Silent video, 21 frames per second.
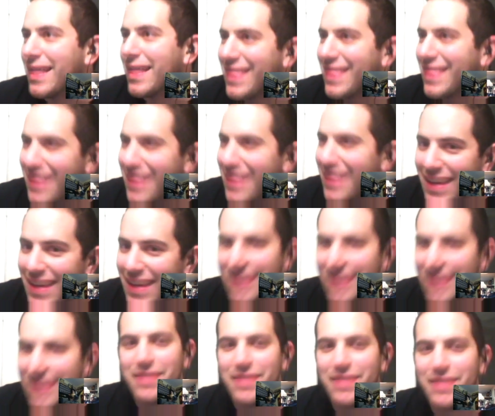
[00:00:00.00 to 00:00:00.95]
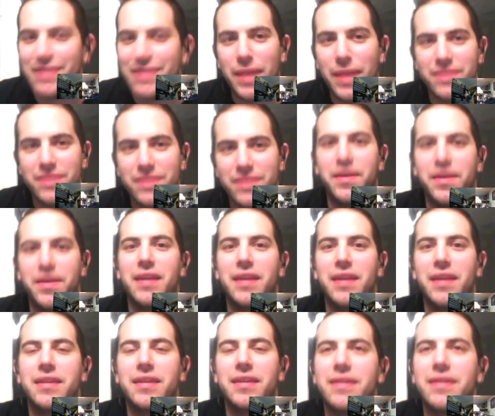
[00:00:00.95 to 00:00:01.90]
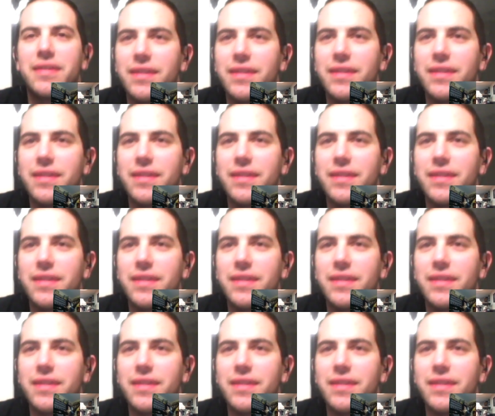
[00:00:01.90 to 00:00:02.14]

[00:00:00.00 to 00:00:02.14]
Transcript: and I think it's Mass Effect.